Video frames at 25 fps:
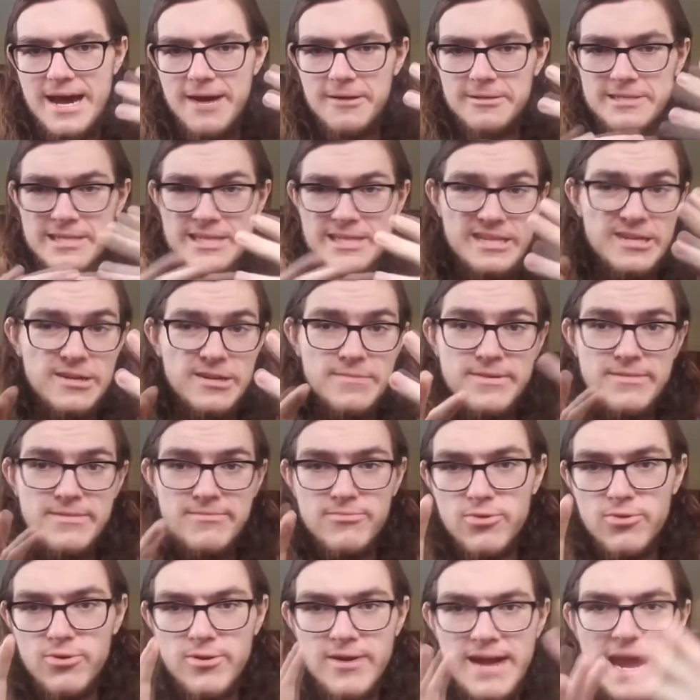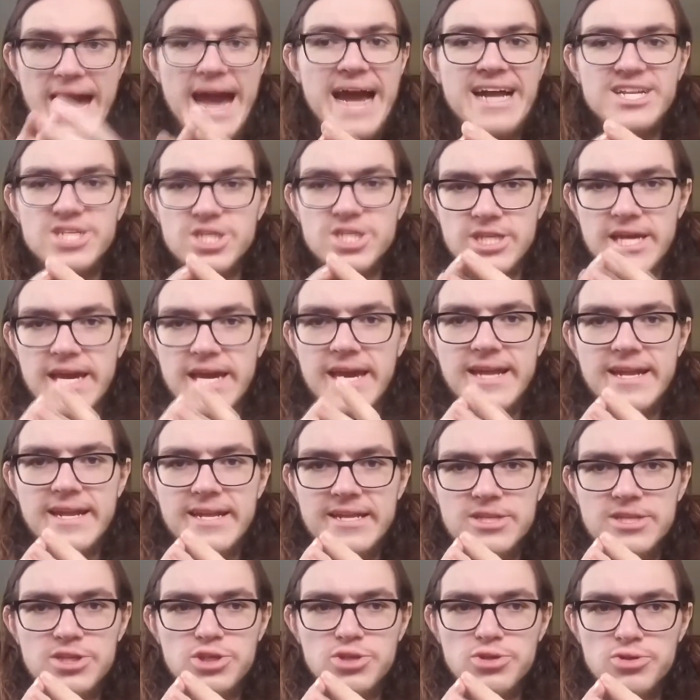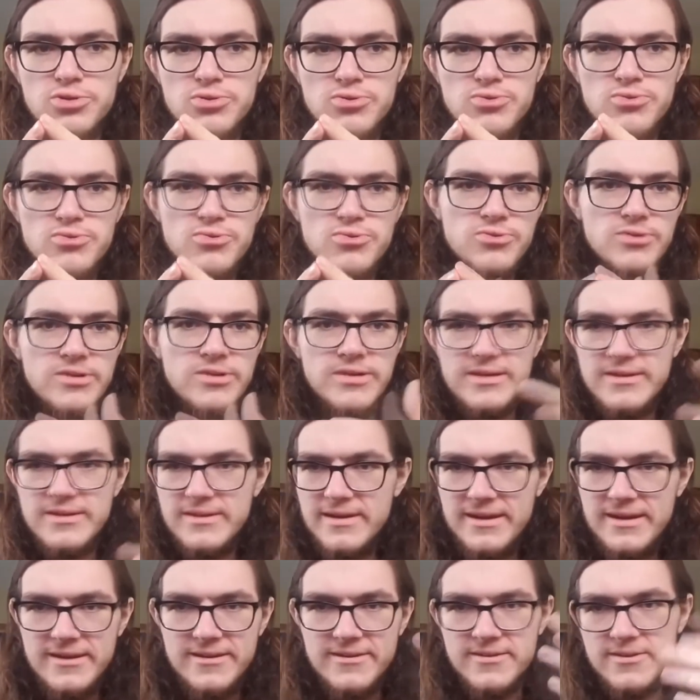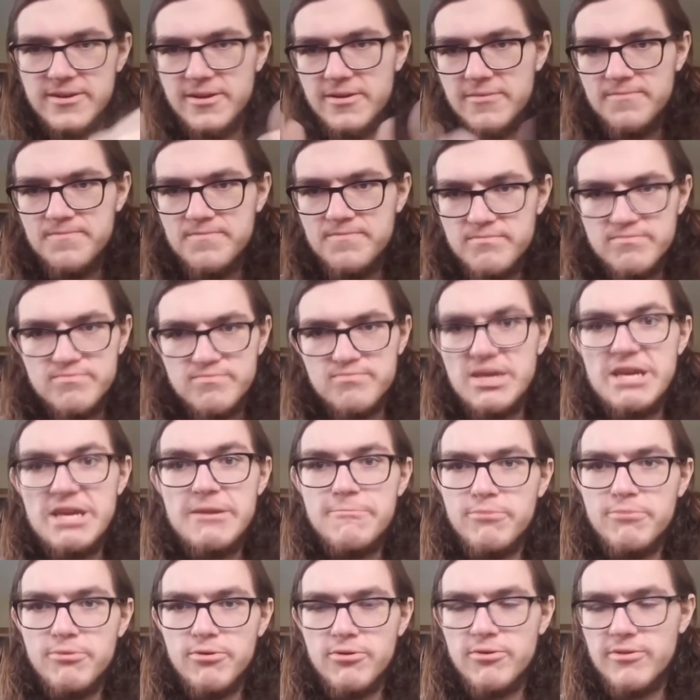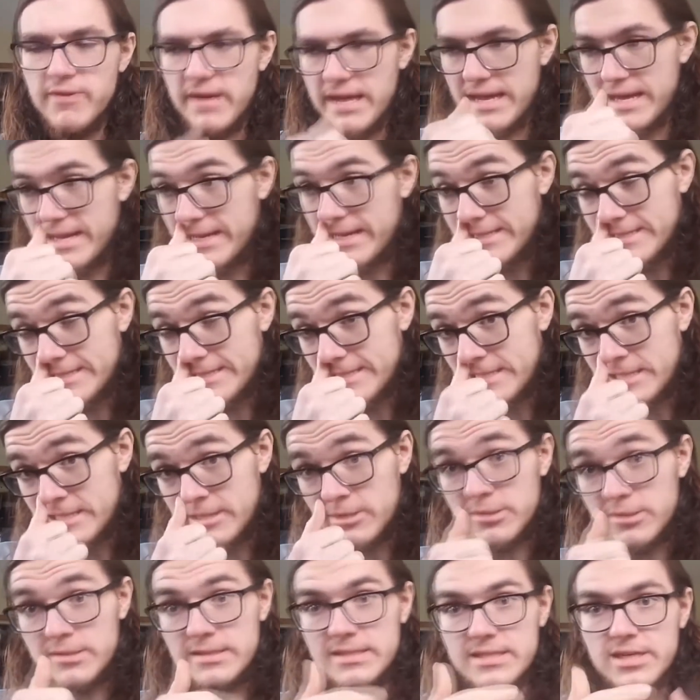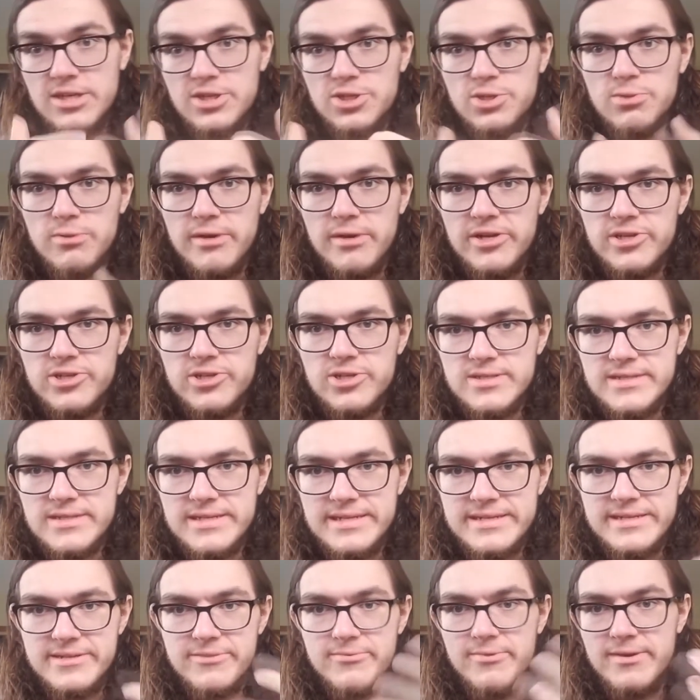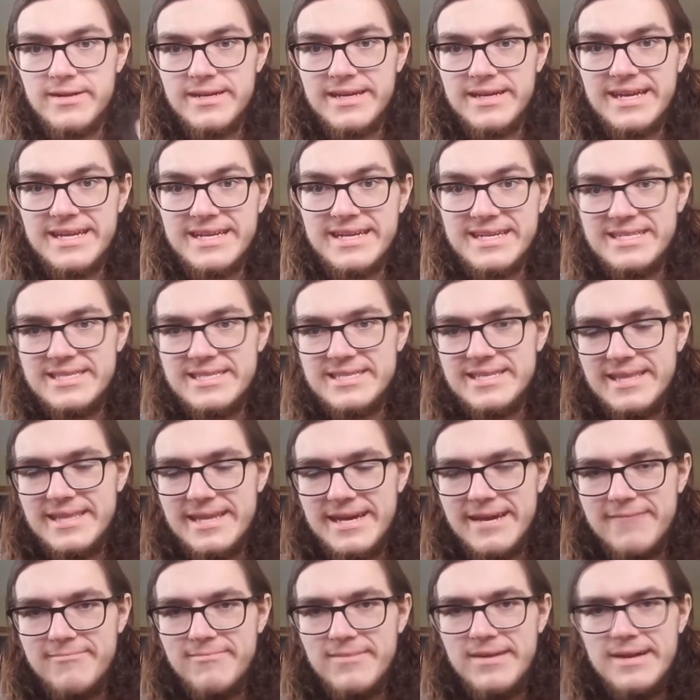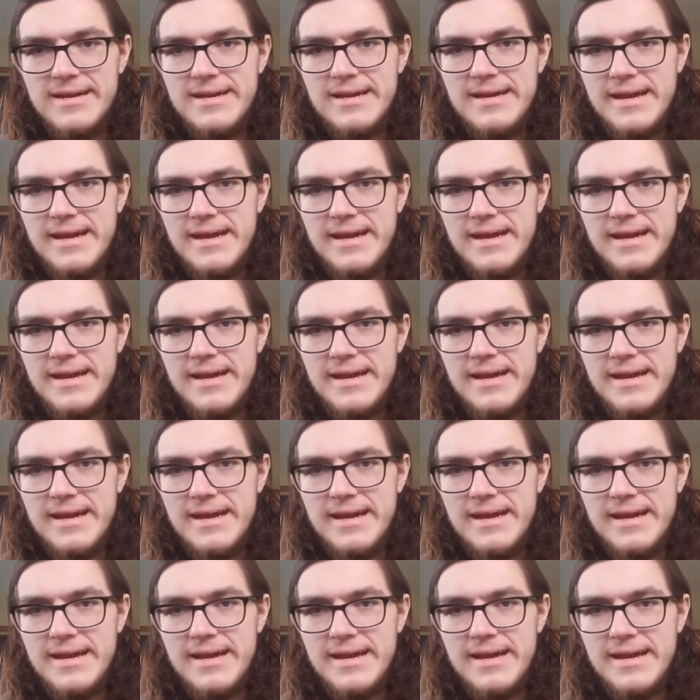I was a little bit more agitated to, I don't know, people and just certain situations. I didn't want to get into them.